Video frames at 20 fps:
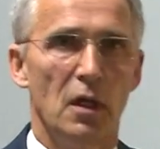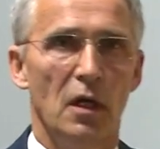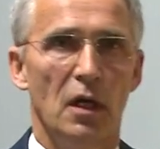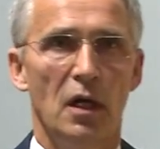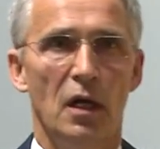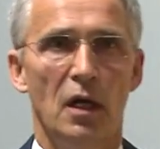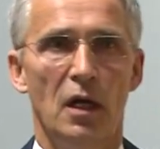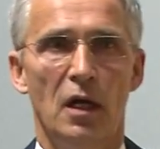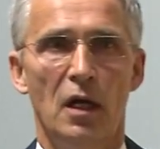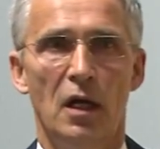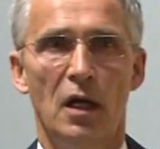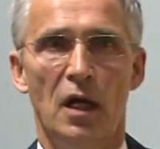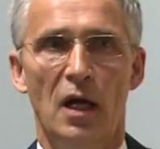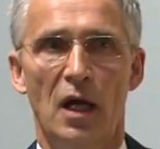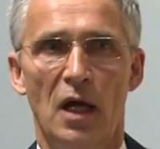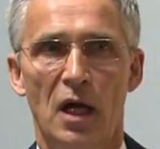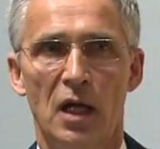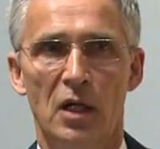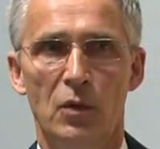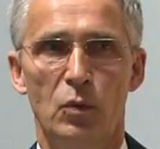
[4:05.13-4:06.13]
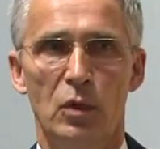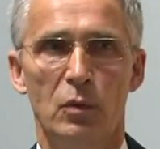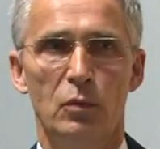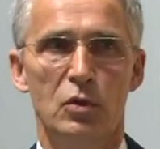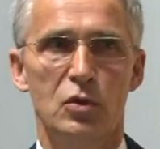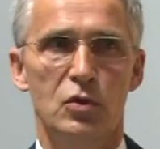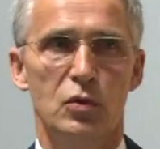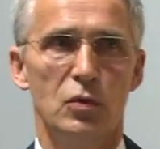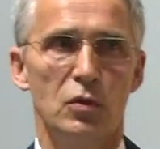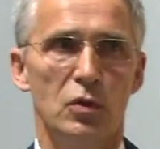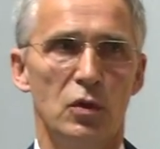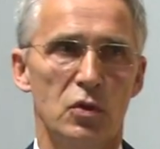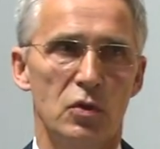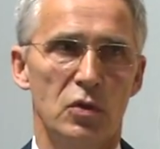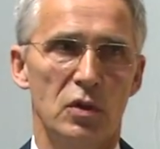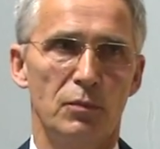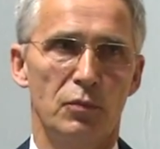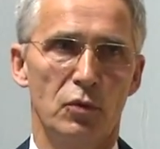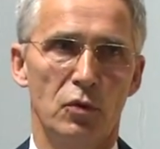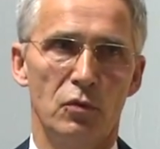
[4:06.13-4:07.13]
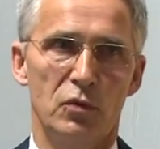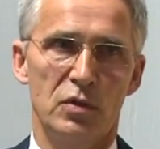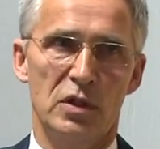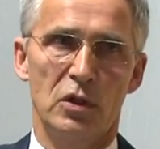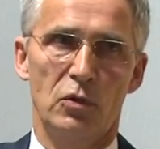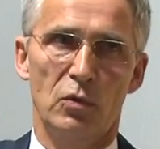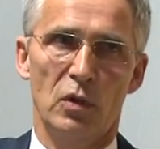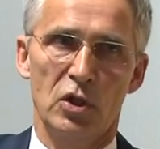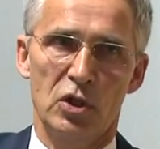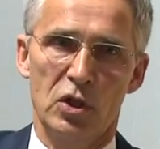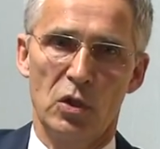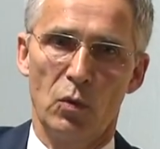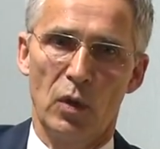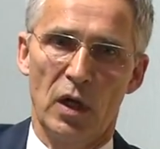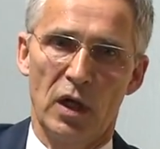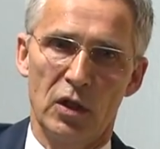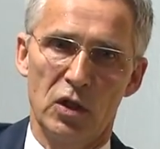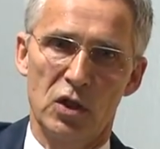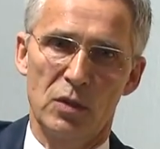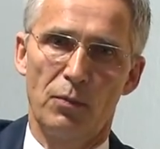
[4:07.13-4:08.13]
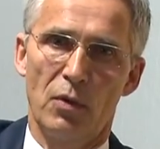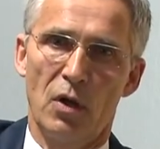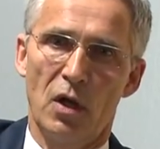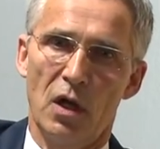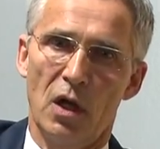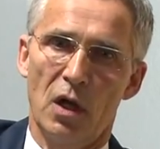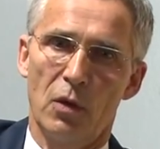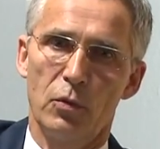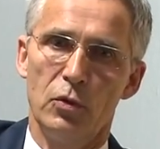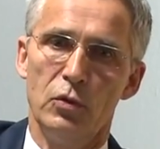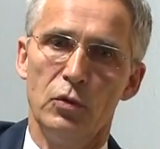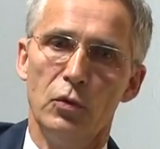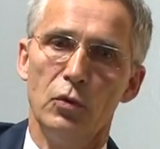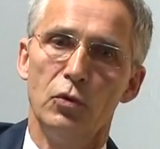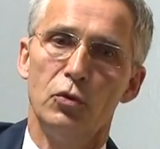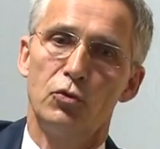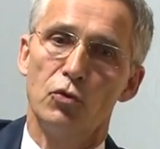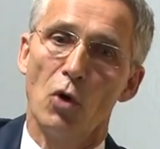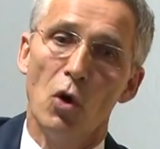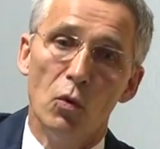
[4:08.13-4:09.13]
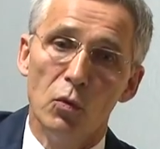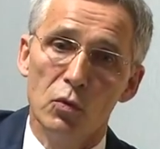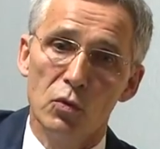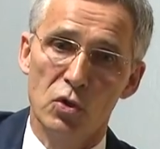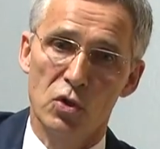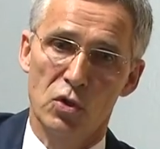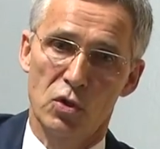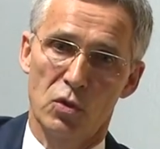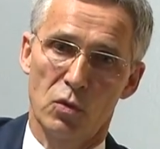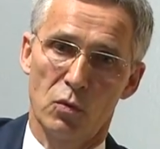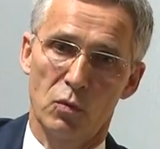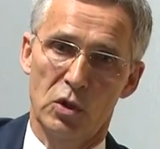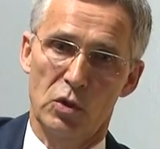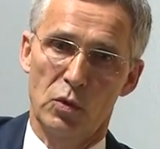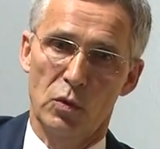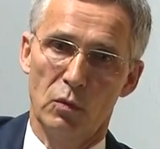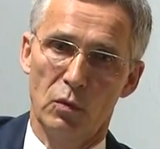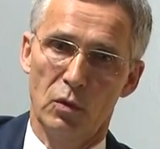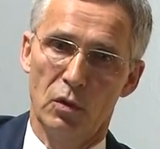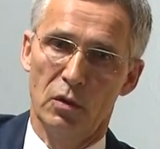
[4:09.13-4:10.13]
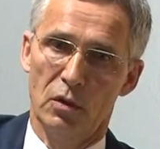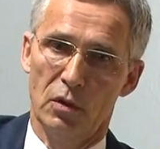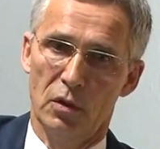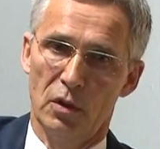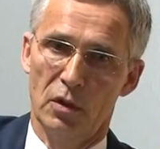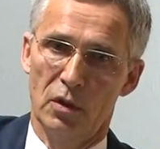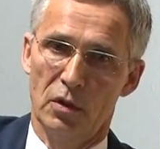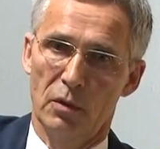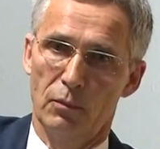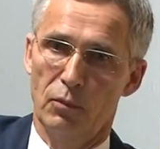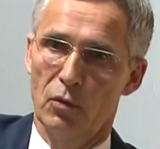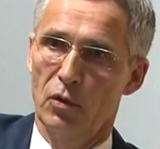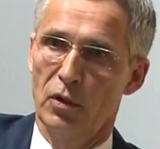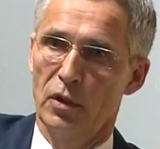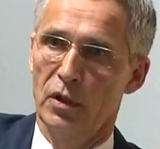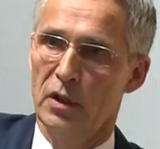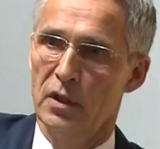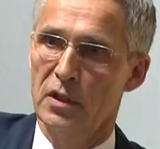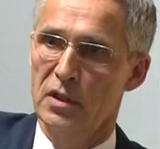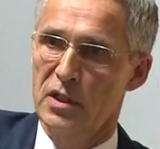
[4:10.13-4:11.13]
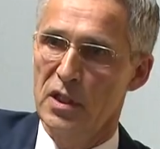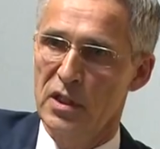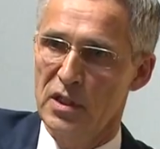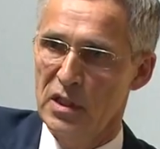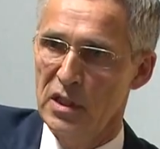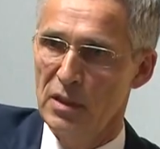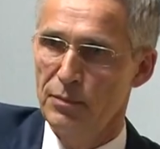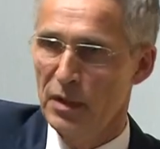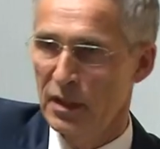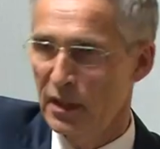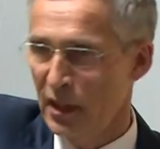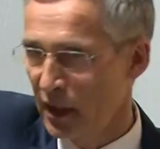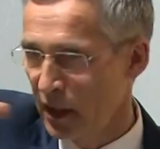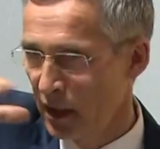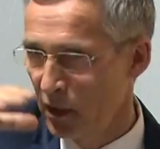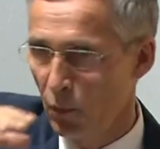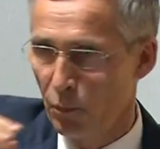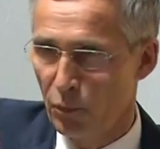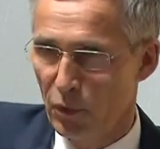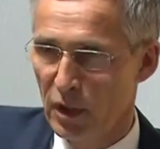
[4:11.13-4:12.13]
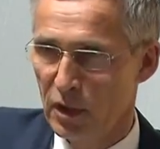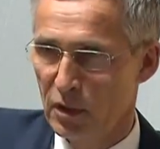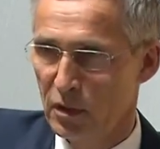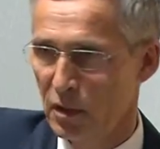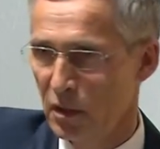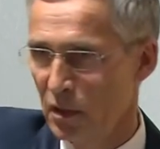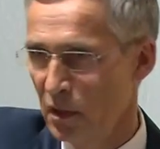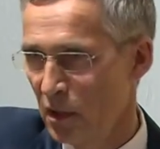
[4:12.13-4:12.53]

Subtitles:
And we will soon also improve situation awareness by our new drones, which we will deploy in Sicily, but they can operate